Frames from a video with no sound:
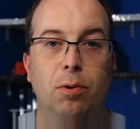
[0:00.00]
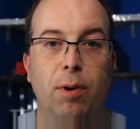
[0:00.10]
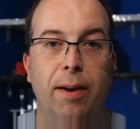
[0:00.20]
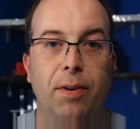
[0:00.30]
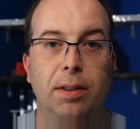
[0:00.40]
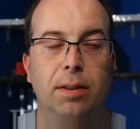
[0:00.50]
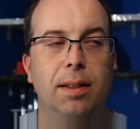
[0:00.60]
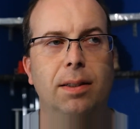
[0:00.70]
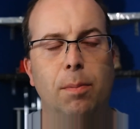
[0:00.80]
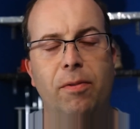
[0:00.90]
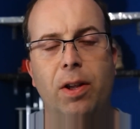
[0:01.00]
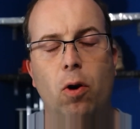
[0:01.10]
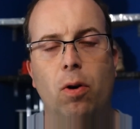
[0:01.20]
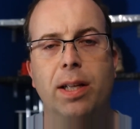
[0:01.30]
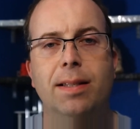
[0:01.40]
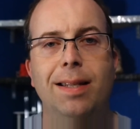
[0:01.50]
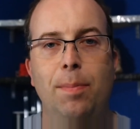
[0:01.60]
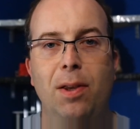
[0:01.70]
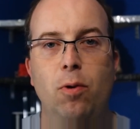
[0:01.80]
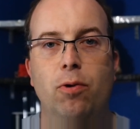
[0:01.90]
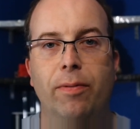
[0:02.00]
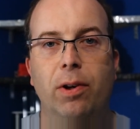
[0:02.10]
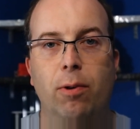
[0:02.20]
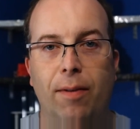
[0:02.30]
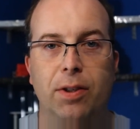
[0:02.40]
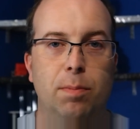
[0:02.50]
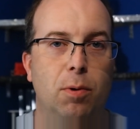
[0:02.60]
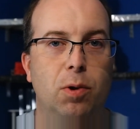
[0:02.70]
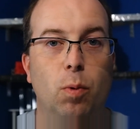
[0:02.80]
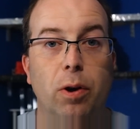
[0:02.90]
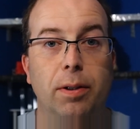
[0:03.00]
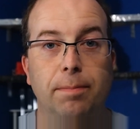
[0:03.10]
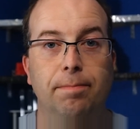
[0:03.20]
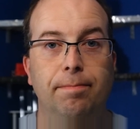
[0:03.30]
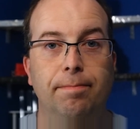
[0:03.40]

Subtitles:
but they just do a very good job of keeping them all together, so it looks and